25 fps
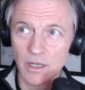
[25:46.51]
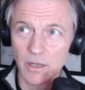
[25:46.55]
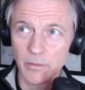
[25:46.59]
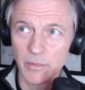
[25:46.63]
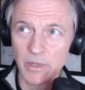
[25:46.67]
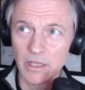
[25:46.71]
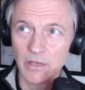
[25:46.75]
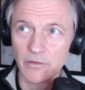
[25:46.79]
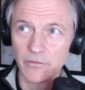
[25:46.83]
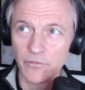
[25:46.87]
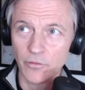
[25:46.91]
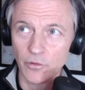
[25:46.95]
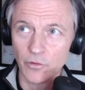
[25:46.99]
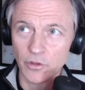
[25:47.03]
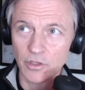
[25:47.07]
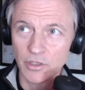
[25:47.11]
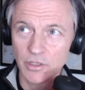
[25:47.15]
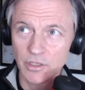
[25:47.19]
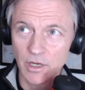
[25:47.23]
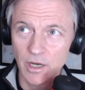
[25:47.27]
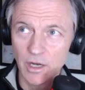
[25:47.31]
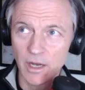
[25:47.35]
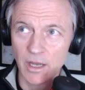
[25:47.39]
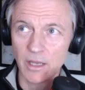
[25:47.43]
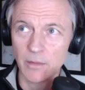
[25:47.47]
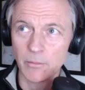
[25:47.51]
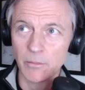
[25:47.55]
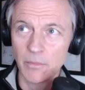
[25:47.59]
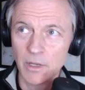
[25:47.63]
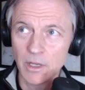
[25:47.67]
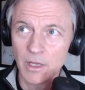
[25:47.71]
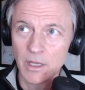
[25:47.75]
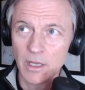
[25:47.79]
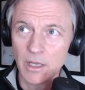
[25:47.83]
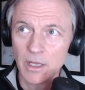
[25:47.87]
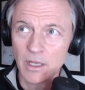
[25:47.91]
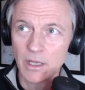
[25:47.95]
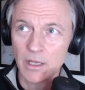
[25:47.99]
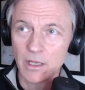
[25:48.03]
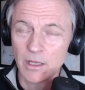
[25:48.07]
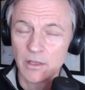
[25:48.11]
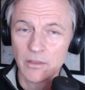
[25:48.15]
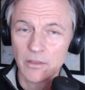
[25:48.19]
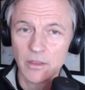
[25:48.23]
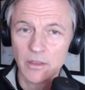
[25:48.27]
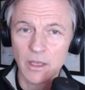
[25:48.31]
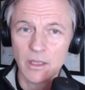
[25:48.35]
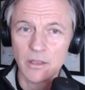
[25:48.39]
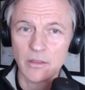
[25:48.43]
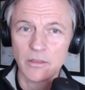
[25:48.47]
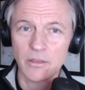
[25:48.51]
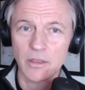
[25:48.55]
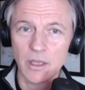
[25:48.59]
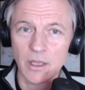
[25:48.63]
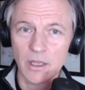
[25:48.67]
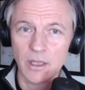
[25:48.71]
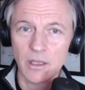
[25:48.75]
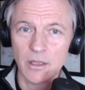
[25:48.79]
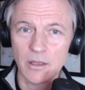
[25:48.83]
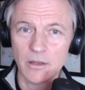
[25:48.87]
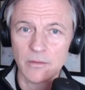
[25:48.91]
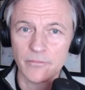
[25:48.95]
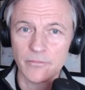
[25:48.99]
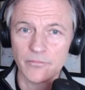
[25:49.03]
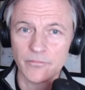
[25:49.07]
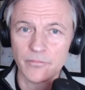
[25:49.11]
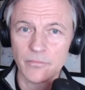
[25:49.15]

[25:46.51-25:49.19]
I mean, for the time, they